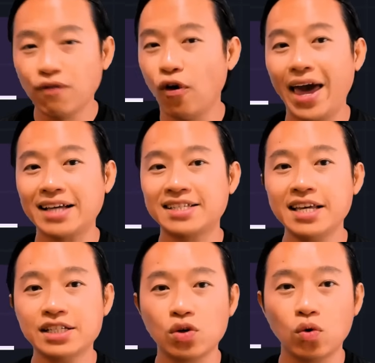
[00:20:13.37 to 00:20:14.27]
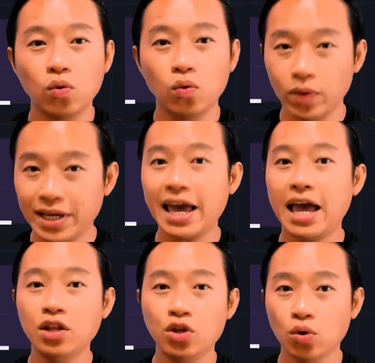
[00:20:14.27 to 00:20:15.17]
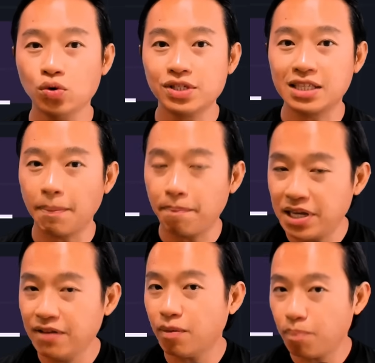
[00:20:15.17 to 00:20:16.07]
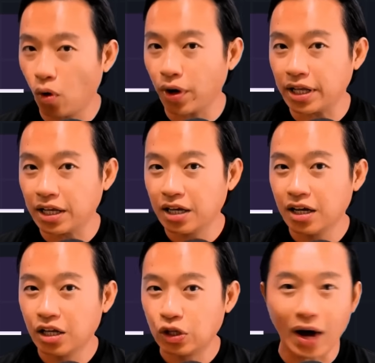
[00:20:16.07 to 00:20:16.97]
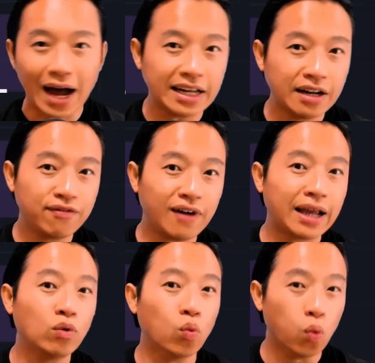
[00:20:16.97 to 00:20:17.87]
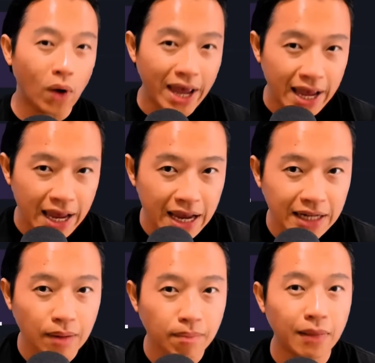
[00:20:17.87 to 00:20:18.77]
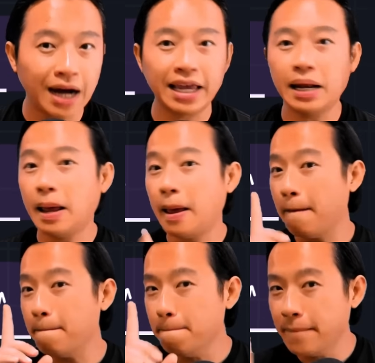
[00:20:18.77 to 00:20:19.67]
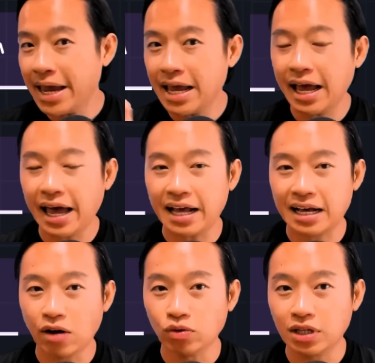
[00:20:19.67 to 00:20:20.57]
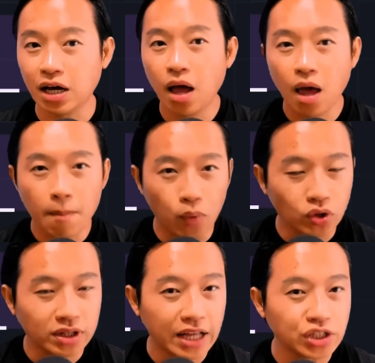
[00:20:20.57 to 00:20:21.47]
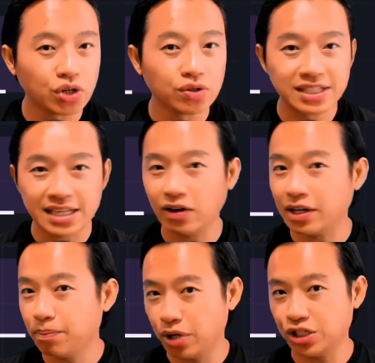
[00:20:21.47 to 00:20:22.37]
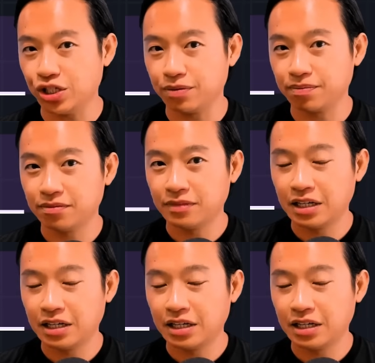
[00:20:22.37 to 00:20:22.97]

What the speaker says: So for exits, we can use the pivot point to identify where the market may encounter potential selling pressure.